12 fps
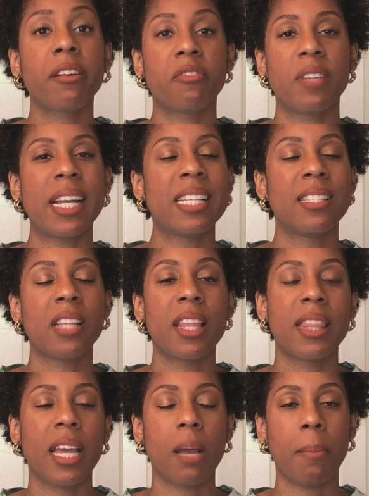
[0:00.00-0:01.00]
is
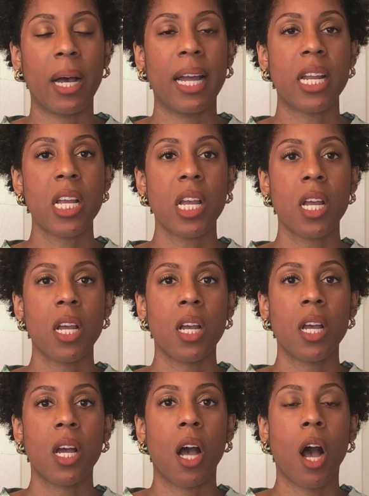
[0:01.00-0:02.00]
nothing but
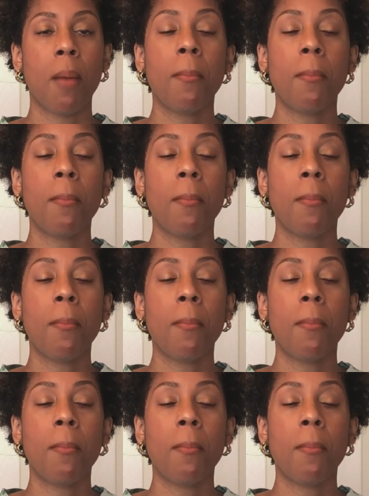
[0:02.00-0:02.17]
a